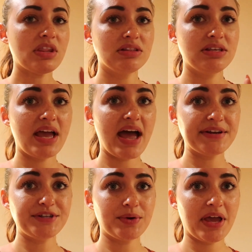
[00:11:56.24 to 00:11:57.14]
the
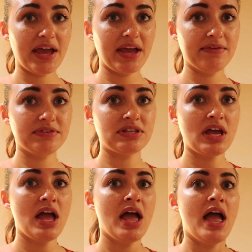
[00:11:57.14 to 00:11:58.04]
Hato Caves,
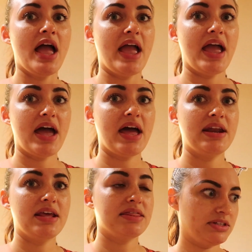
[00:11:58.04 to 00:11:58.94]

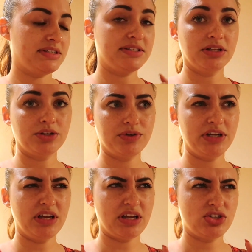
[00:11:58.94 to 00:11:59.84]
and
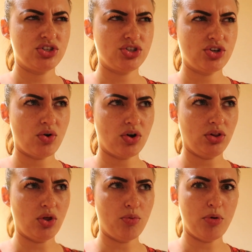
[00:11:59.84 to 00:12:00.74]
distillery at
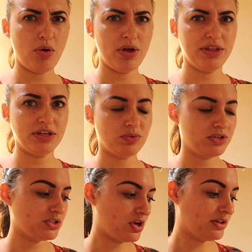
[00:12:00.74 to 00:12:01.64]
Chocolobo, I think is
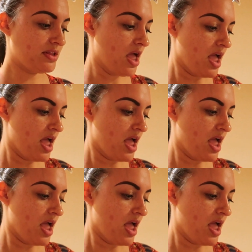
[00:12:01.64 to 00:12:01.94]
what it's called,